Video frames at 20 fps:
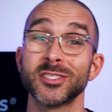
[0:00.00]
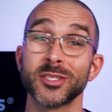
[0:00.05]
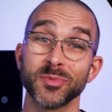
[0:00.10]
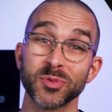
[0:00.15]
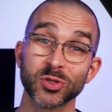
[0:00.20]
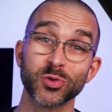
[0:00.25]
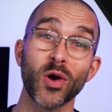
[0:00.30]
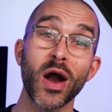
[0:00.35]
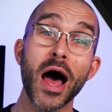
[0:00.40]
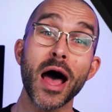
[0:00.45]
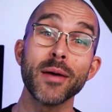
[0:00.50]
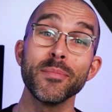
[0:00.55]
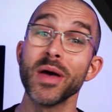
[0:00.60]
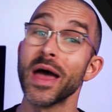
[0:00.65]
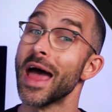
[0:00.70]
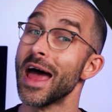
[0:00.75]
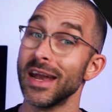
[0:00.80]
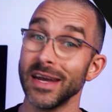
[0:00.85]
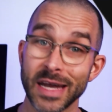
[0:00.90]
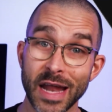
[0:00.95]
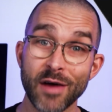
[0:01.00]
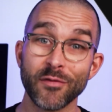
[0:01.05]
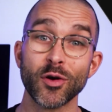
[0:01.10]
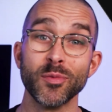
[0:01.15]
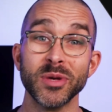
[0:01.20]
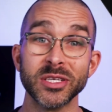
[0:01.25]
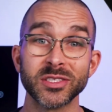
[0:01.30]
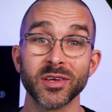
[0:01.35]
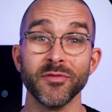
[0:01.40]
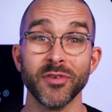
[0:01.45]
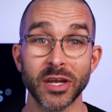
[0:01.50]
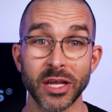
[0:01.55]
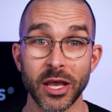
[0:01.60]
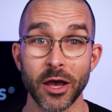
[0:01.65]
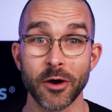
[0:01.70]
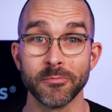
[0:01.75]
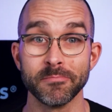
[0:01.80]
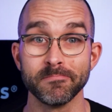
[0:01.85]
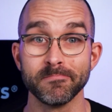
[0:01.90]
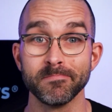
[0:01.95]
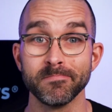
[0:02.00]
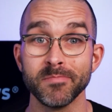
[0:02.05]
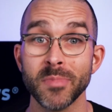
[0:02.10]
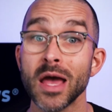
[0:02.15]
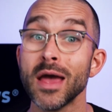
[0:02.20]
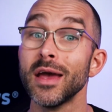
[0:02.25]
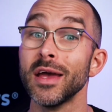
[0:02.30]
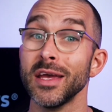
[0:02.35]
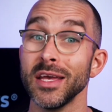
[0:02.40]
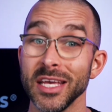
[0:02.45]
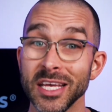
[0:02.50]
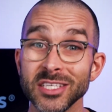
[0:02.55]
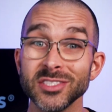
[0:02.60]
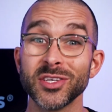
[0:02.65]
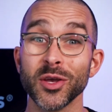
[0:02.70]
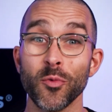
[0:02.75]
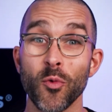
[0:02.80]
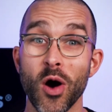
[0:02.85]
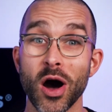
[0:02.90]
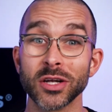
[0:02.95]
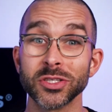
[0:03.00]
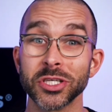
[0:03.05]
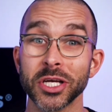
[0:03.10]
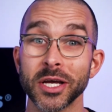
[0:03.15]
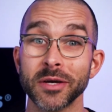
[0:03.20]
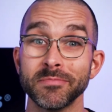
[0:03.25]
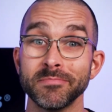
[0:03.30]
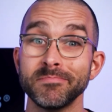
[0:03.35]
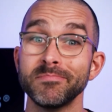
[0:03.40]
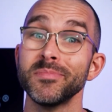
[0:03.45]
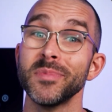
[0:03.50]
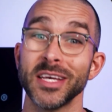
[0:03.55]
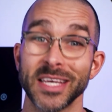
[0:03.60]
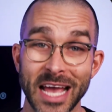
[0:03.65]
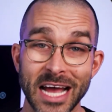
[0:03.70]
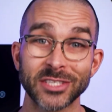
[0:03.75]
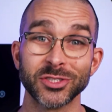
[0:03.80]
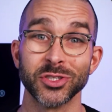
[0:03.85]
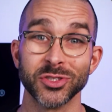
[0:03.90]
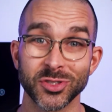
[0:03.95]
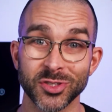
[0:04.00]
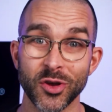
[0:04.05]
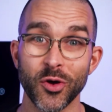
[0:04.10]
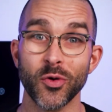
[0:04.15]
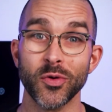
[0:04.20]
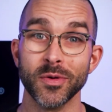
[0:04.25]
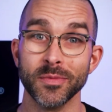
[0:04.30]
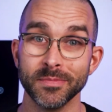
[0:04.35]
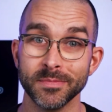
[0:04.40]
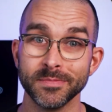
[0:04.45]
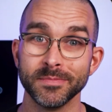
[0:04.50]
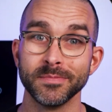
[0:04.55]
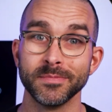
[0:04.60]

Subscribe and never miss a video. Easy watching. Catch you soon.